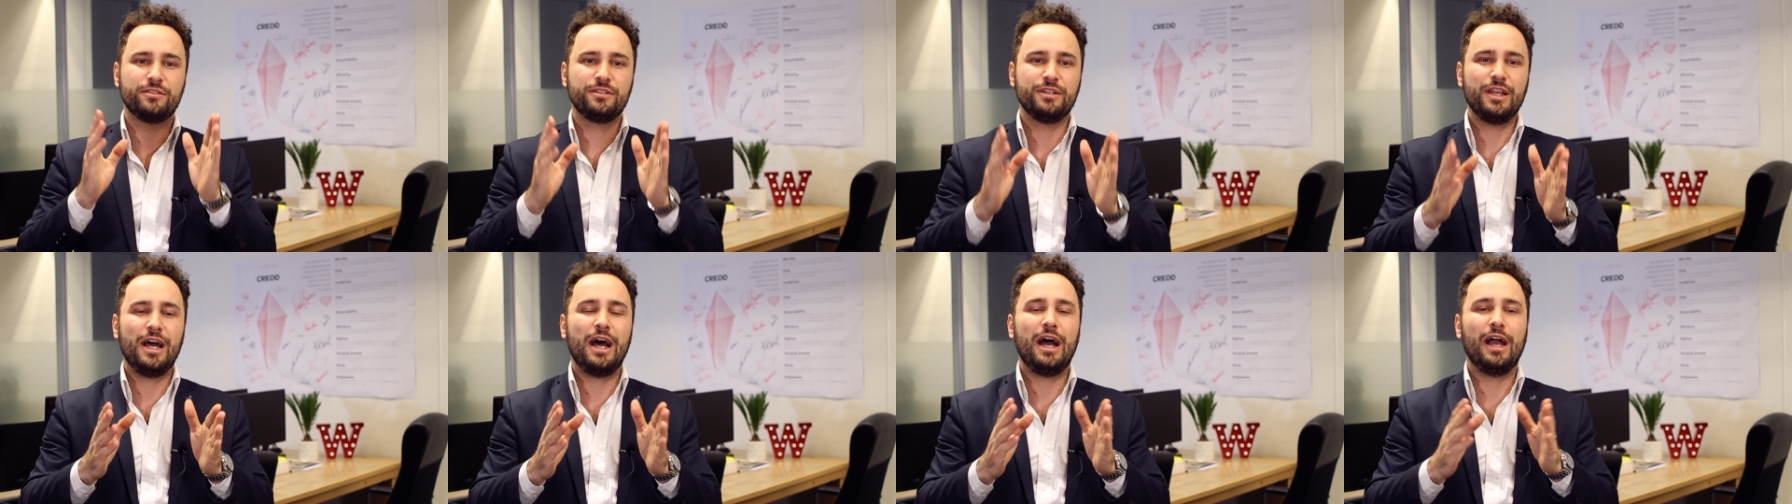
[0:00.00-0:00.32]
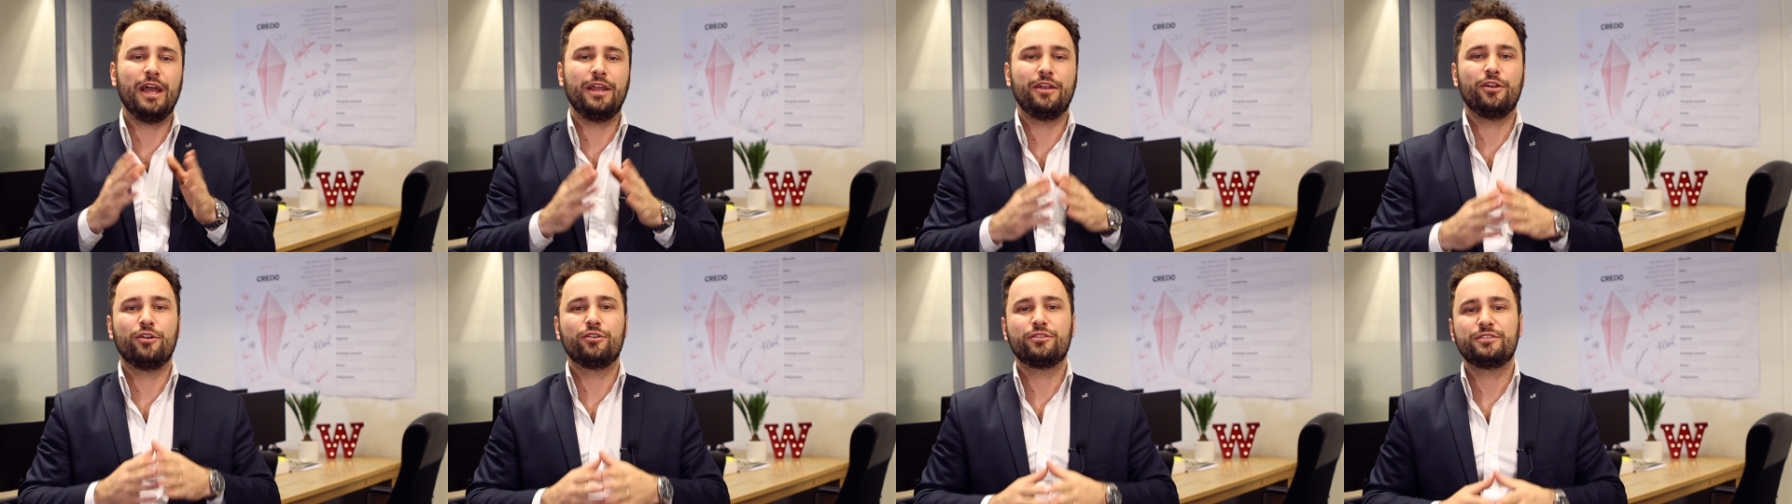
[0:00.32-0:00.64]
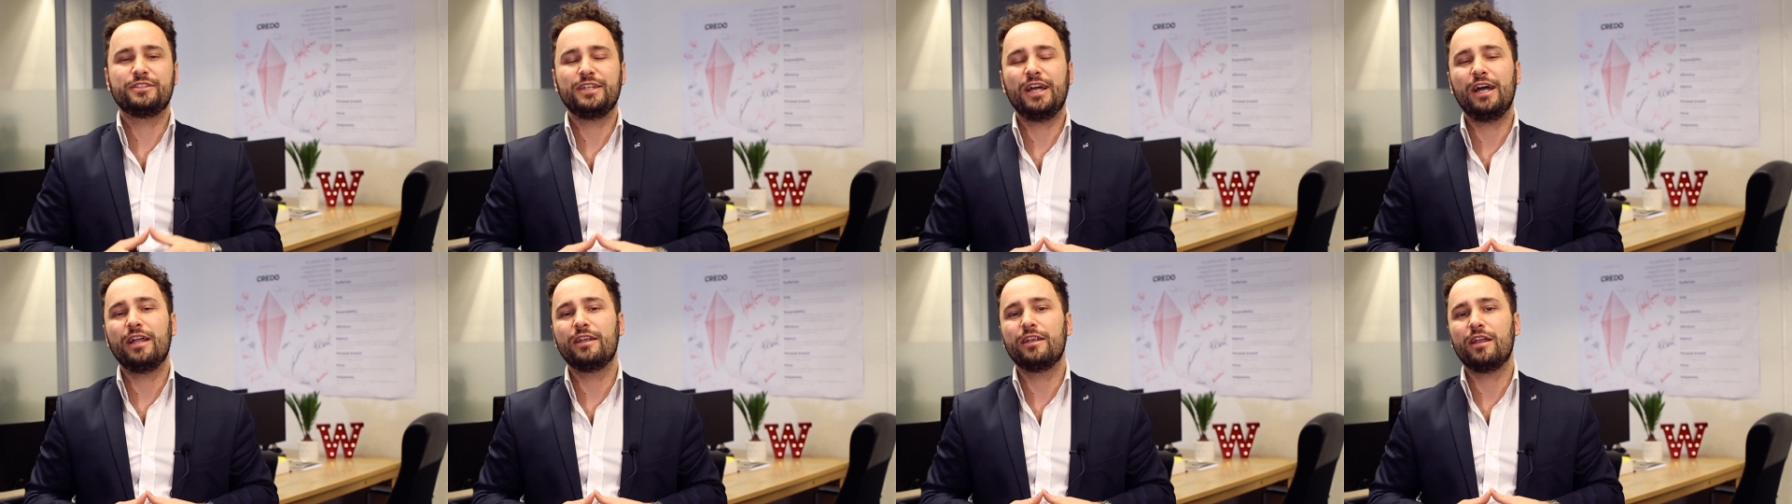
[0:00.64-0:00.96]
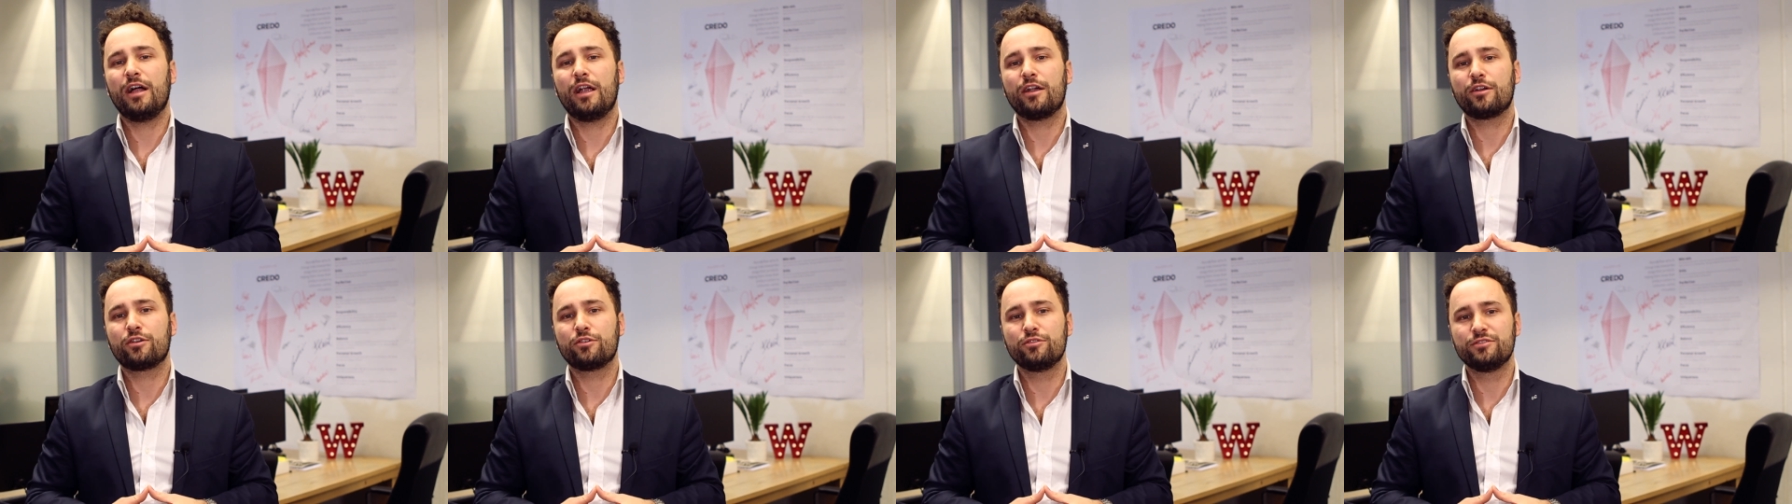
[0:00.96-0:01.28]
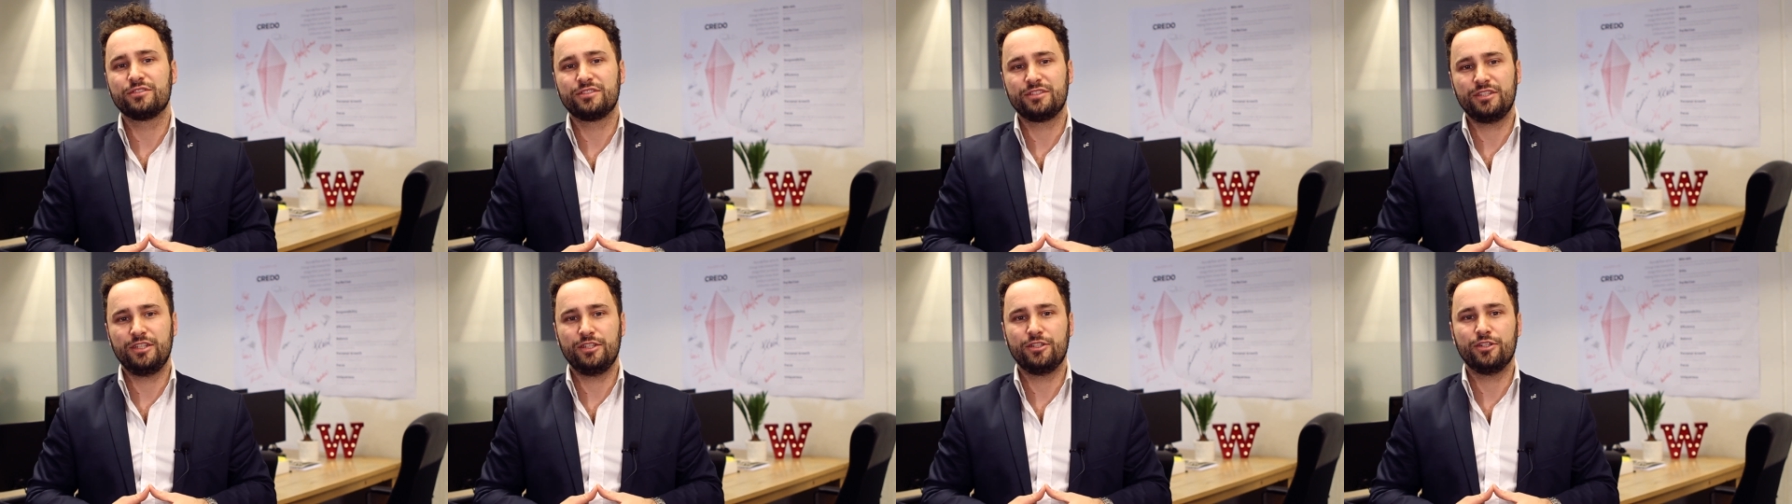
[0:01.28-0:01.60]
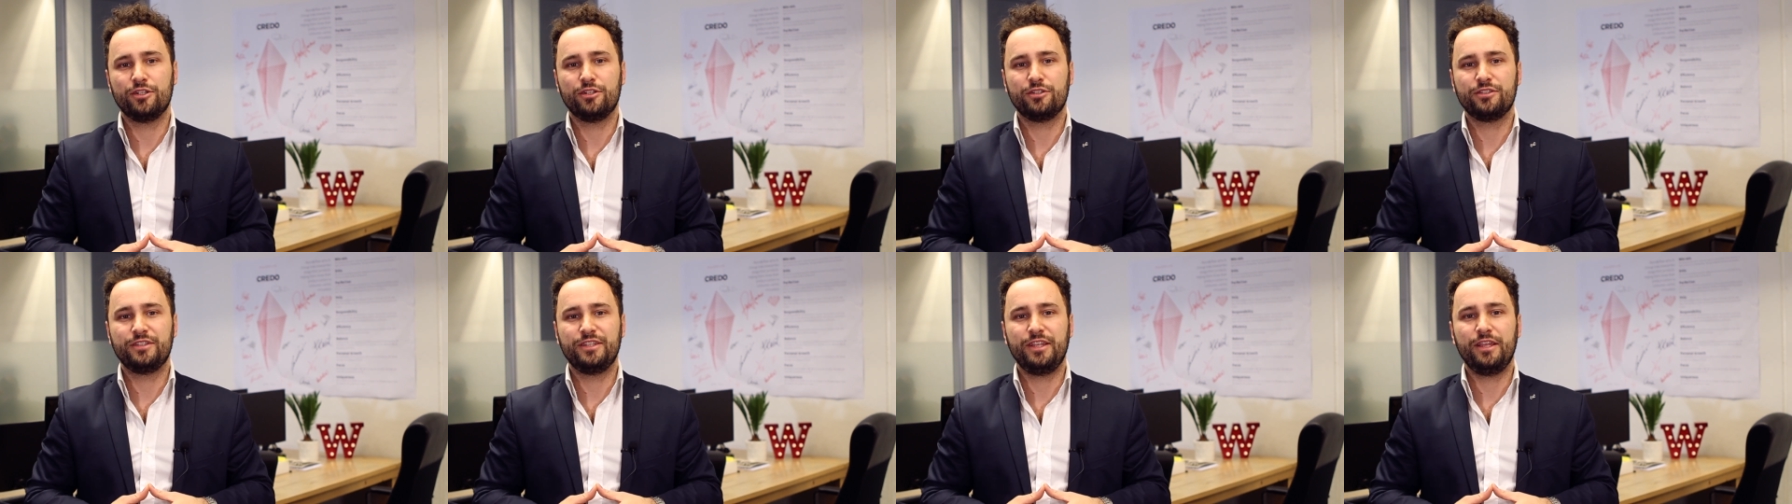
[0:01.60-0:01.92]
9 or 10 are
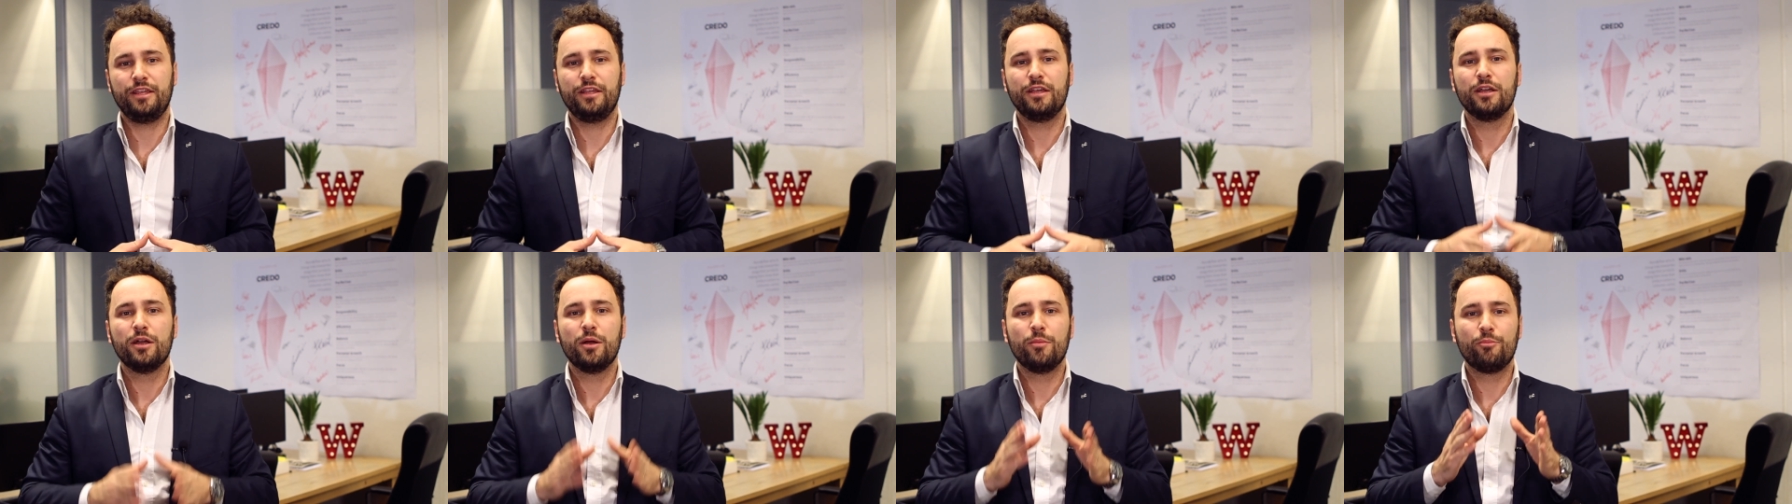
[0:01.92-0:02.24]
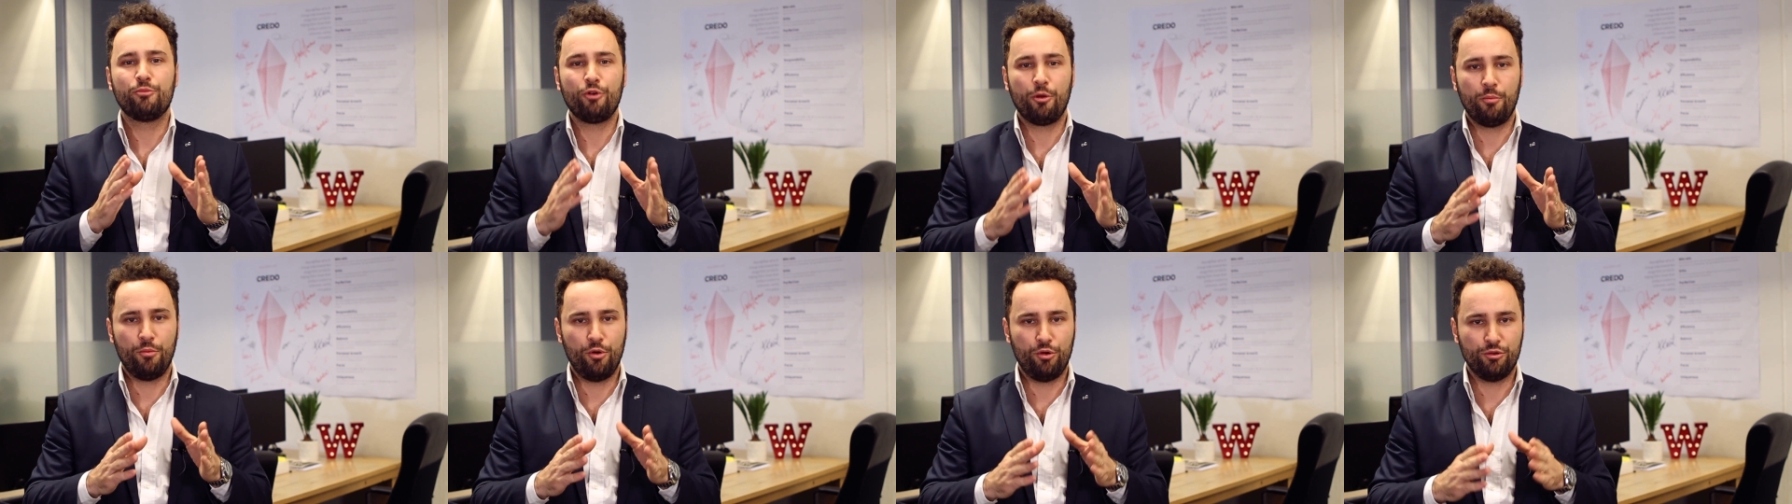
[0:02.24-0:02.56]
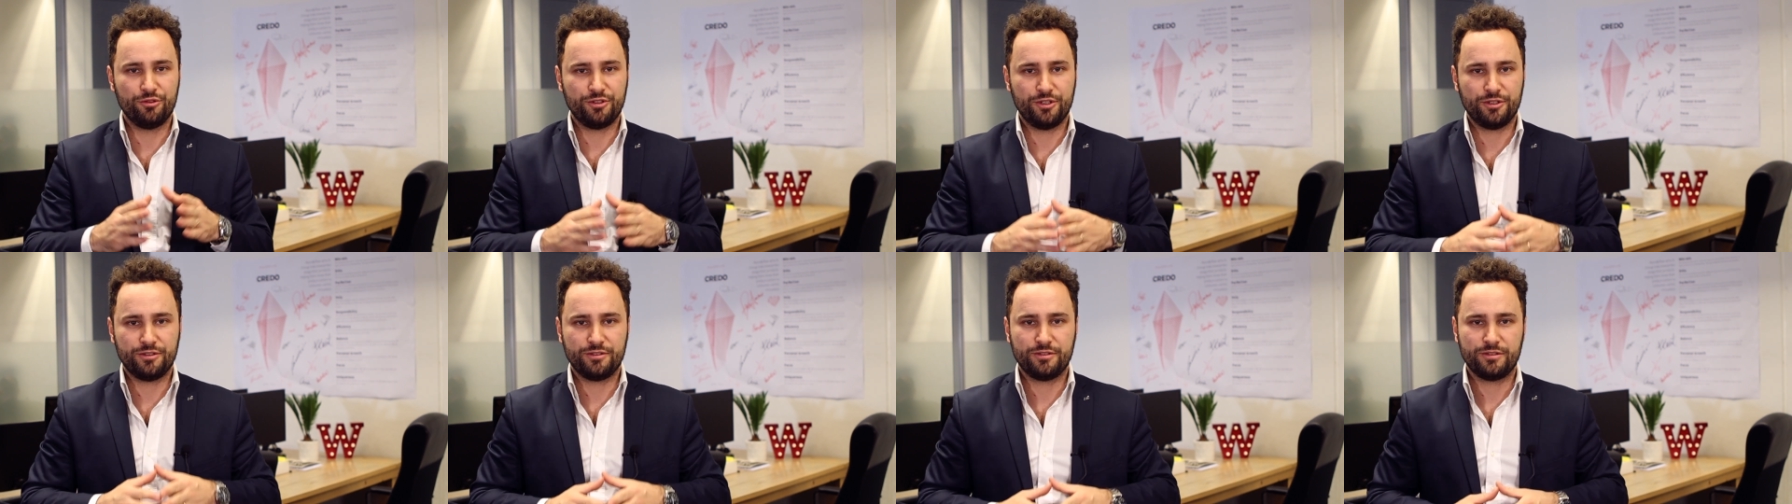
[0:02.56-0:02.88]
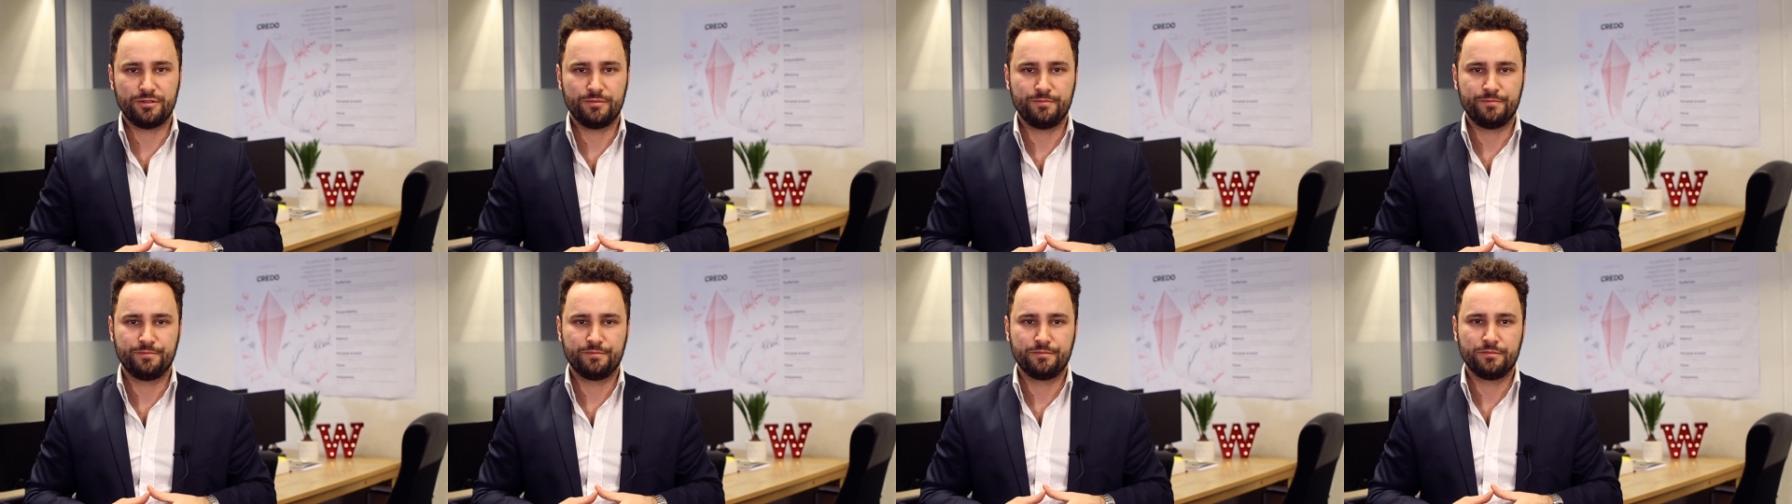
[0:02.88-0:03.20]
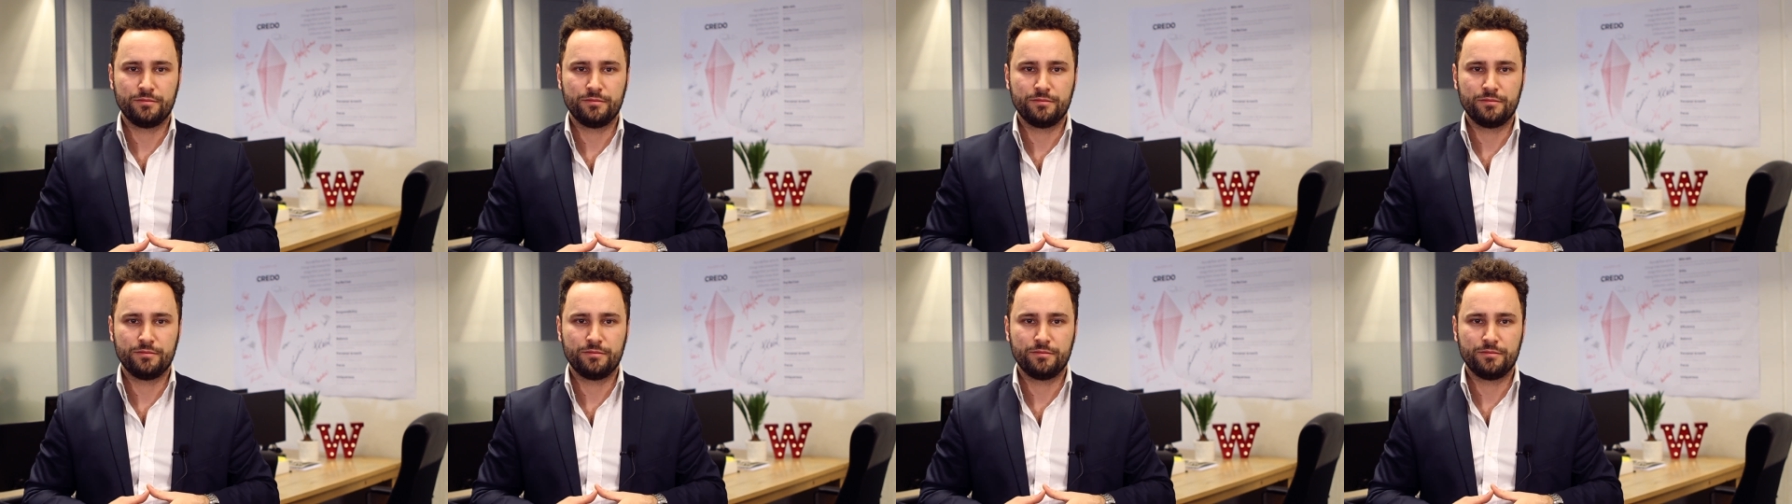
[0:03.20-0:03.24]
considered the promoters.